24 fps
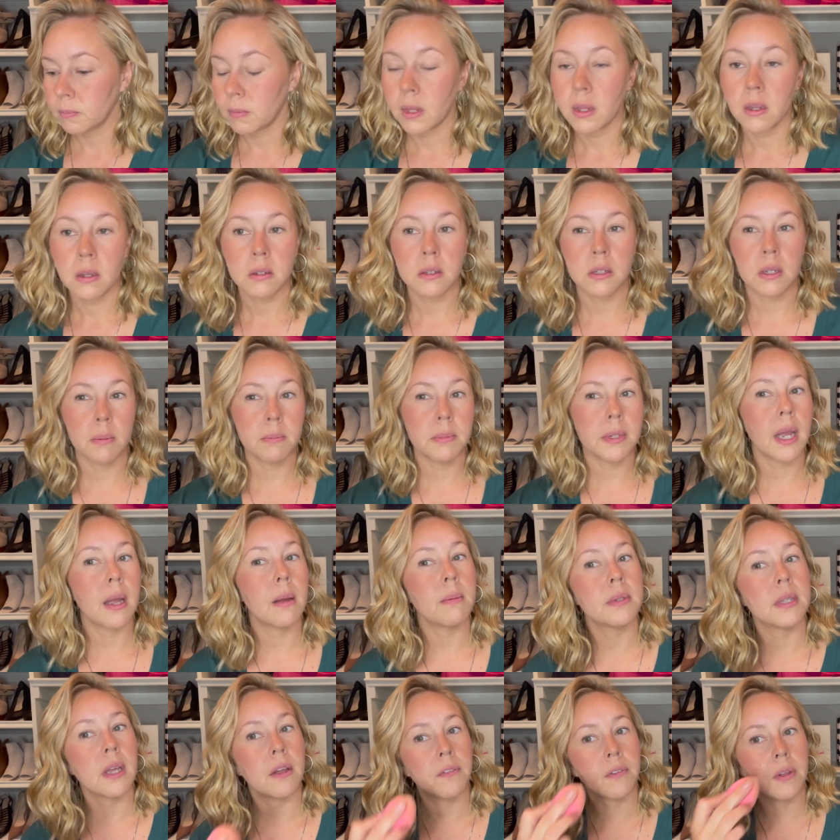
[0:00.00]

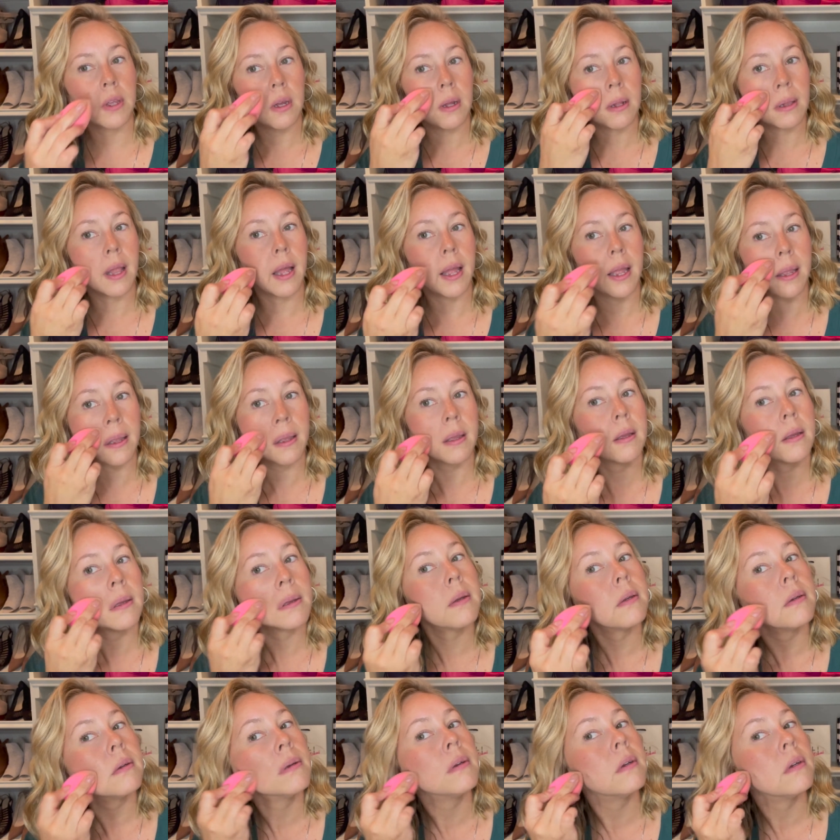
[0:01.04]
sometimes I feel like
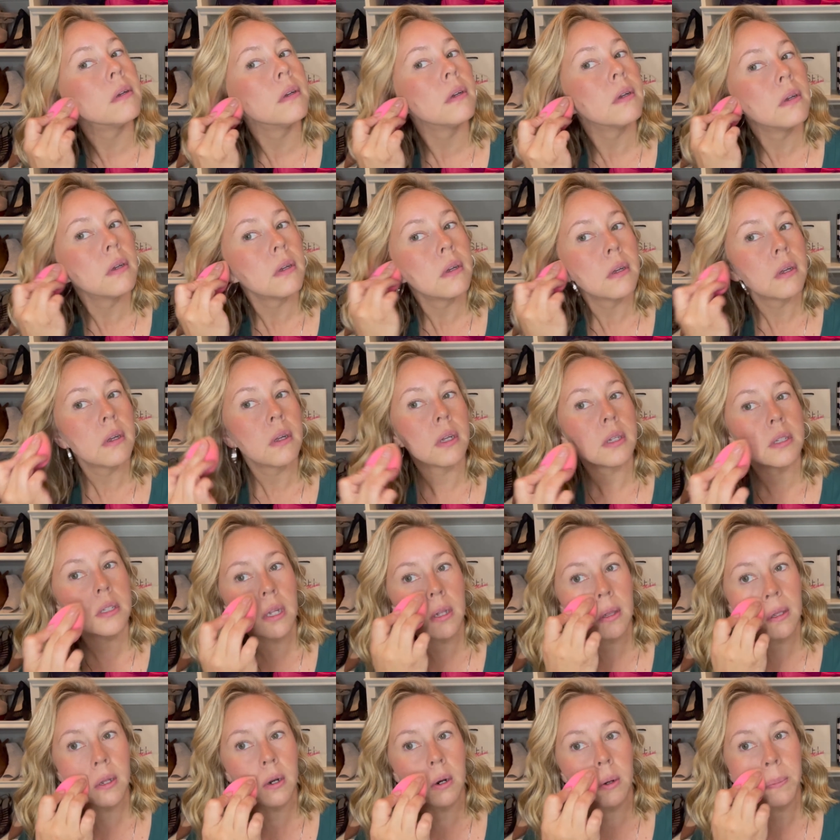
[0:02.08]
it's a
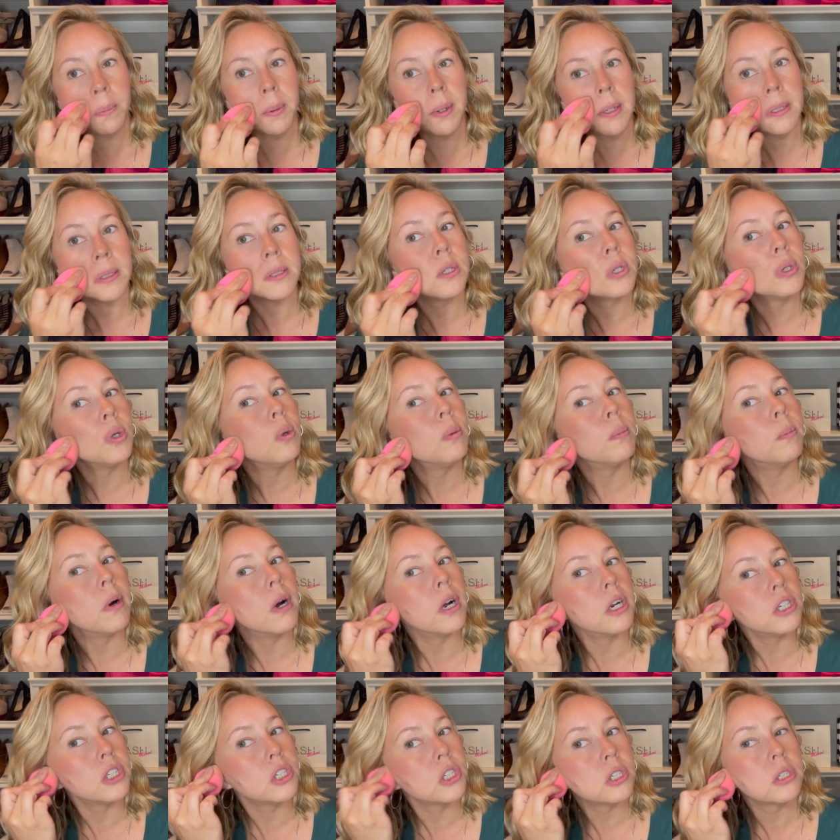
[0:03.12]
little bit too
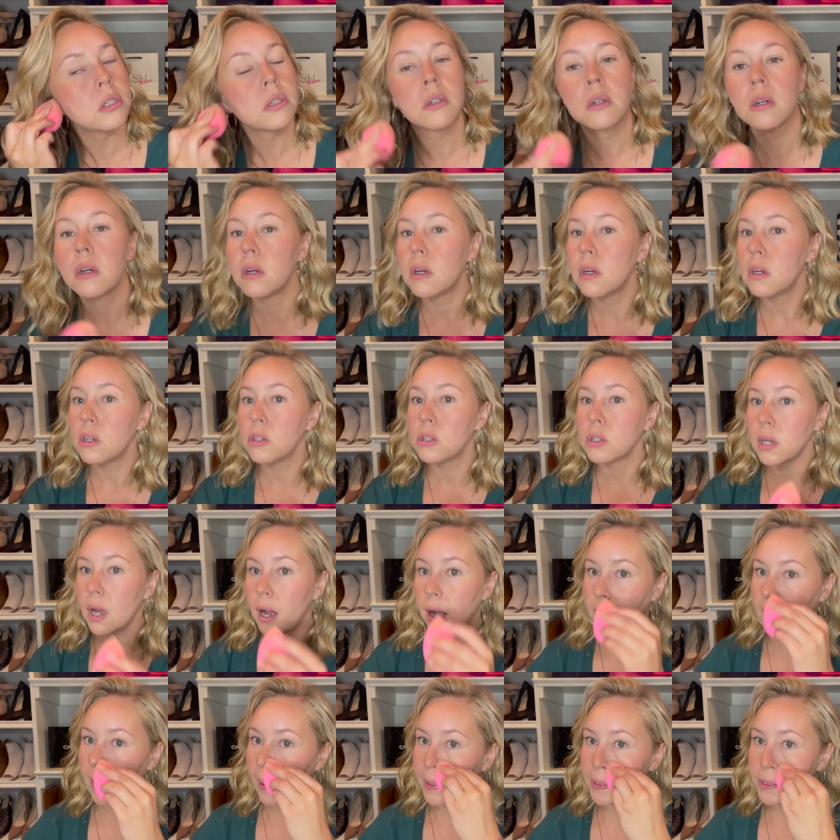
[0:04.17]
much, so I
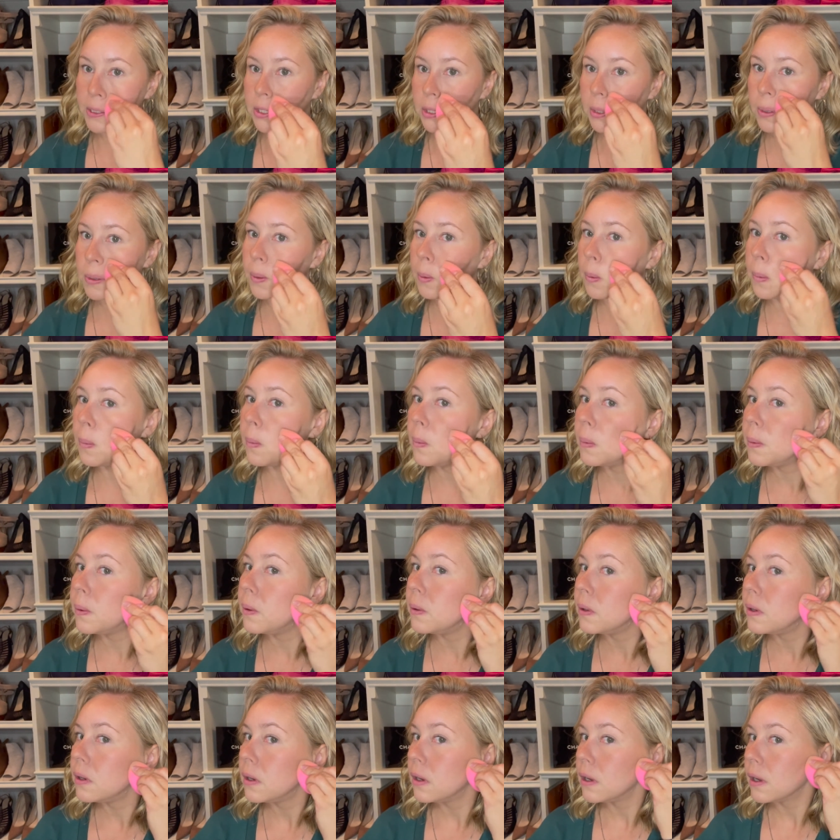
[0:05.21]
like to
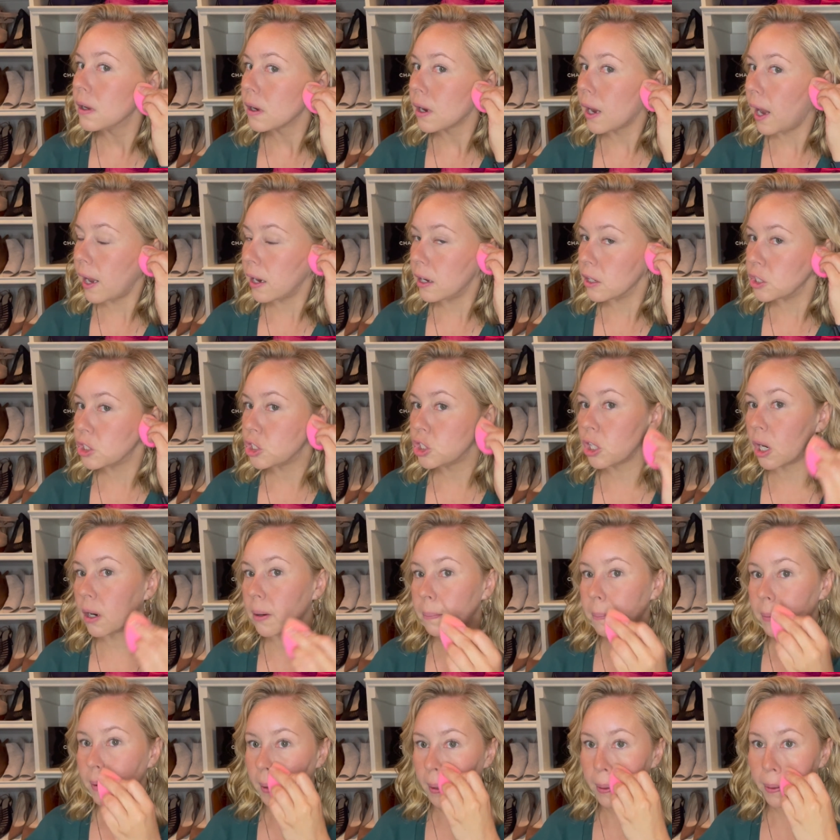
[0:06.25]
kind of
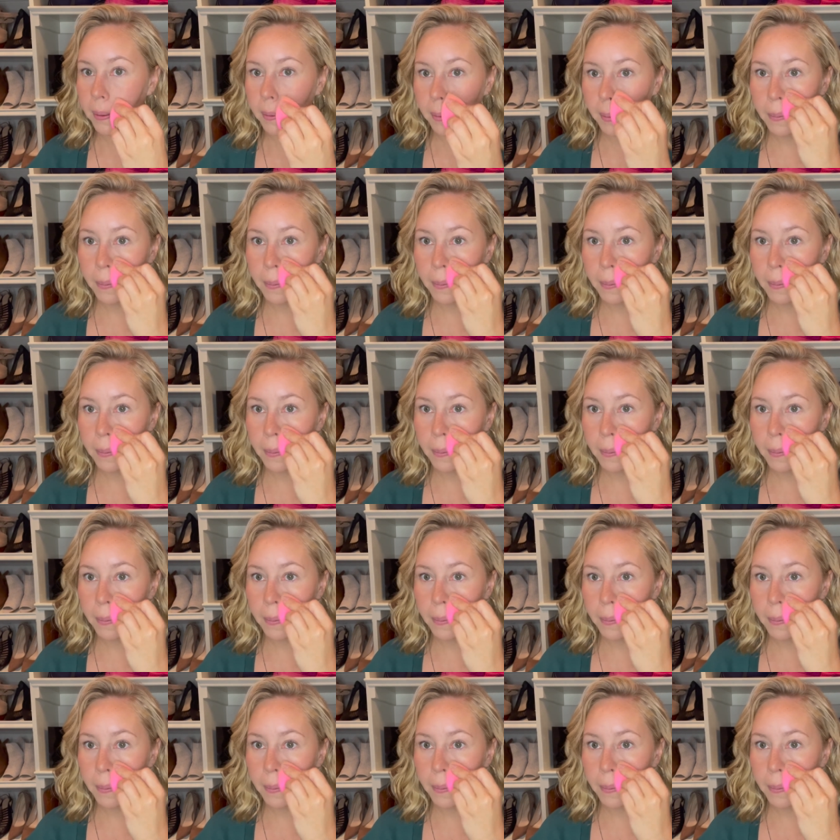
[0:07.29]
sharpen it